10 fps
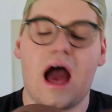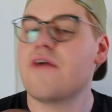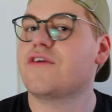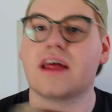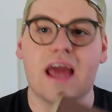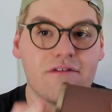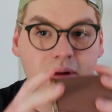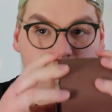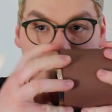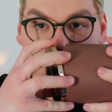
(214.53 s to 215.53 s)
I feel like
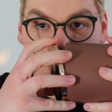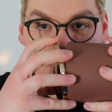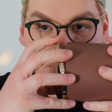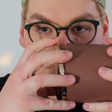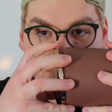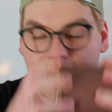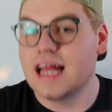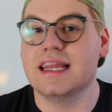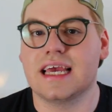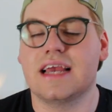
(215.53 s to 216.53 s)
everybody knows
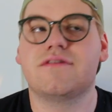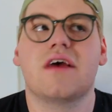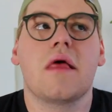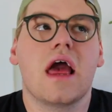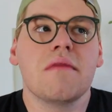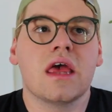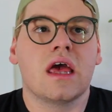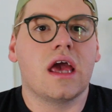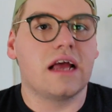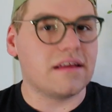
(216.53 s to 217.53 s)
leaves.
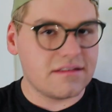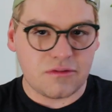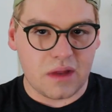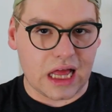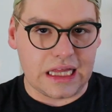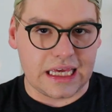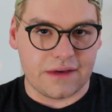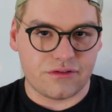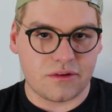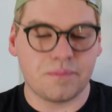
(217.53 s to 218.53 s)
It doesn't smell like
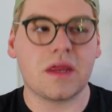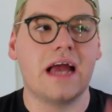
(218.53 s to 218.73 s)
leaves.